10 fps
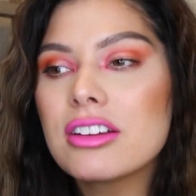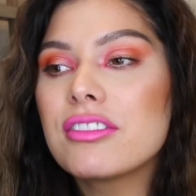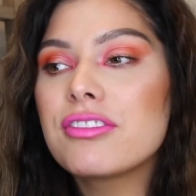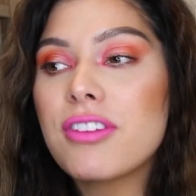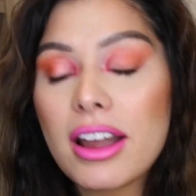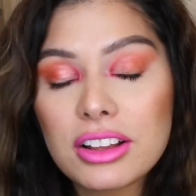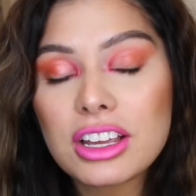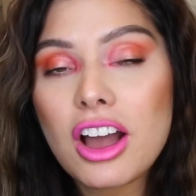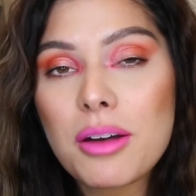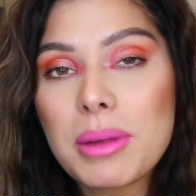
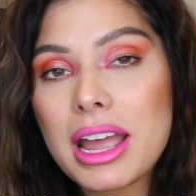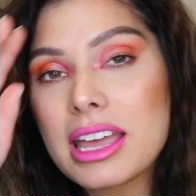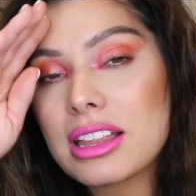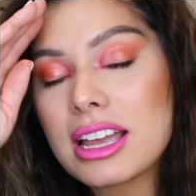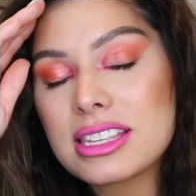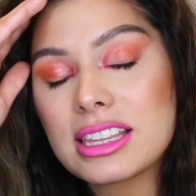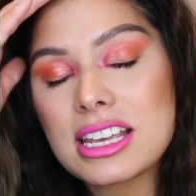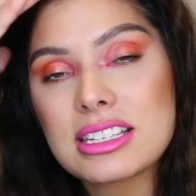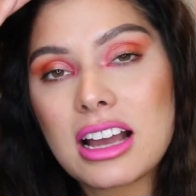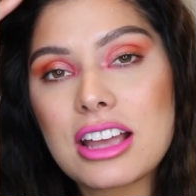Finally got my
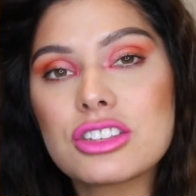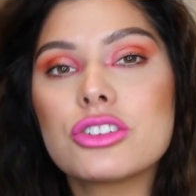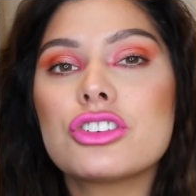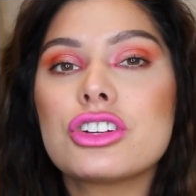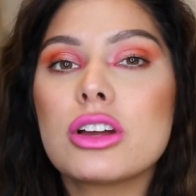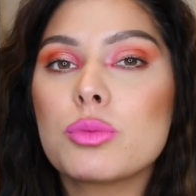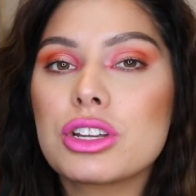LASIK eye surgery done,